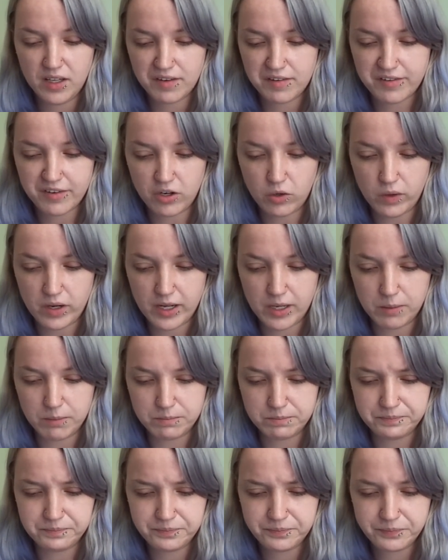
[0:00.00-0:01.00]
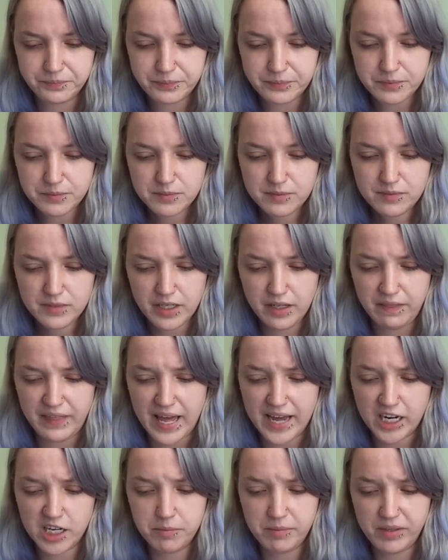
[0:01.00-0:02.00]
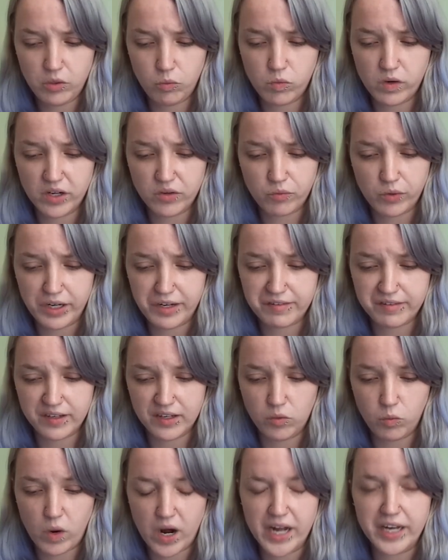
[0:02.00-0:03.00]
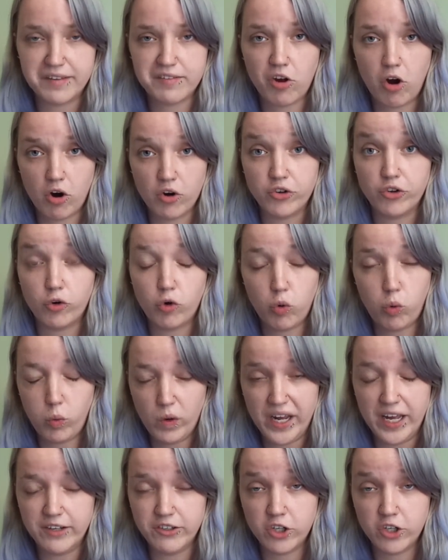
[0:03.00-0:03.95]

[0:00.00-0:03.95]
So, that can be one reason why it's hard to quit.